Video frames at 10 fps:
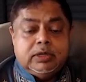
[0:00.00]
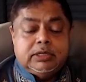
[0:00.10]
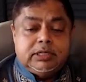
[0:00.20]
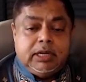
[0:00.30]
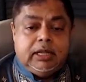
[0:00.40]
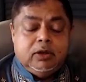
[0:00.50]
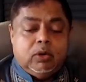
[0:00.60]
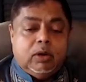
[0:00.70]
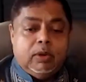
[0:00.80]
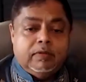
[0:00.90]
A CEO,
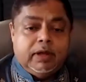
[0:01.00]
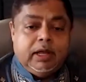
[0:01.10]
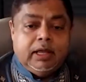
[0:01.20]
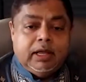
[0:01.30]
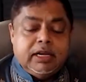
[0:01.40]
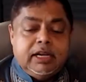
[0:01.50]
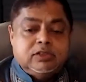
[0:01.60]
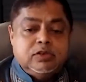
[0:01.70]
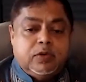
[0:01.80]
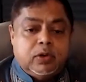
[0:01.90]
however, needs
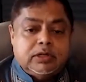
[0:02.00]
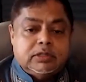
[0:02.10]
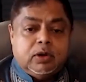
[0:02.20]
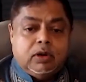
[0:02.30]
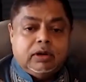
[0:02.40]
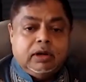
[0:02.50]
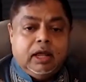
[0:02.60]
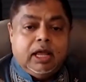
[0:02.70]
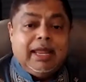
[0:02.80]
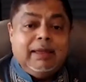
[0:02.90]
to focus on
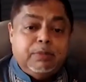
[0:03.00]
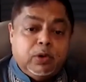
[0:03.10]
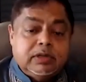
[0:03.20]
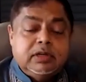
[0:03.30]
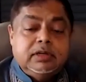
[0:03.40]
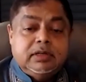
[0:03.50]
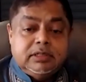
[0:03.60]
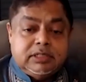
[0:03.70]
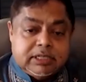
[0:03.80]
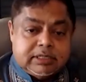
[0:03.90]
important
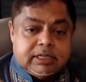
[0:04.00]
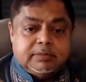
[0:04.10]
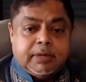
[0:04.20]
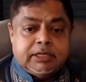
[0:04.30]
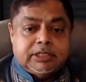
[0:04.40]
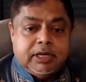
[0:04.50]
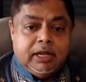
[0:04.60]
just as much.